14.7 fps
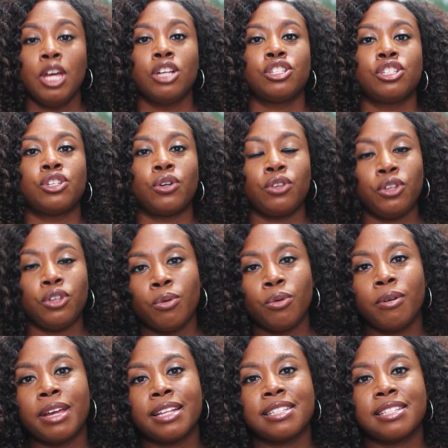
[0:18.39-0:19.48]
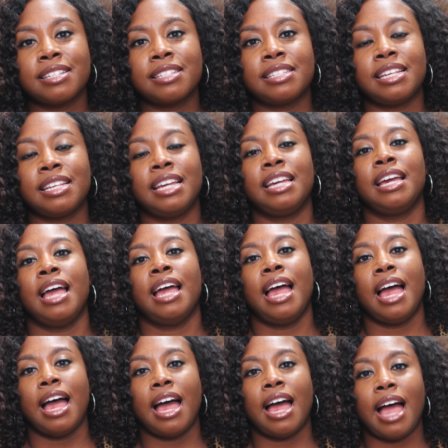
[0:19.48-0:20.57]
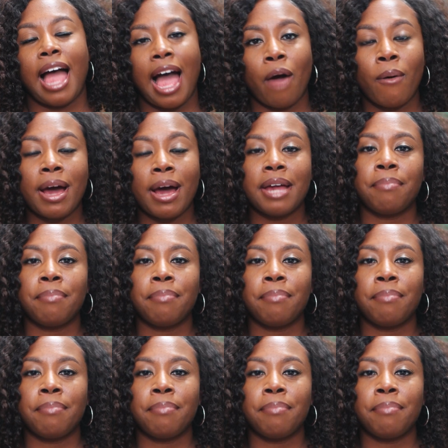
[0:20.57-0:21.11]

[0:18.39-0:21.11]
so you will get to see how I